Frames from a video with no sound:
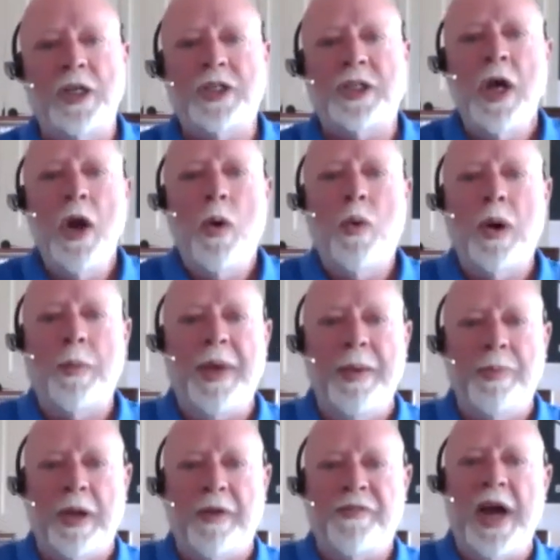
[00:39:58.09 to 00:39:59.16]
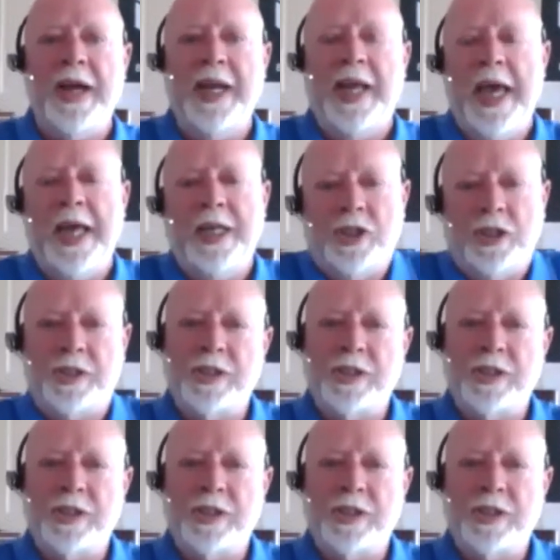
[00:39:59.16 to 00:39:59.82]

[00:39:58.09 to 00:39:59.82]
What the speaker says: as where people are finding agents?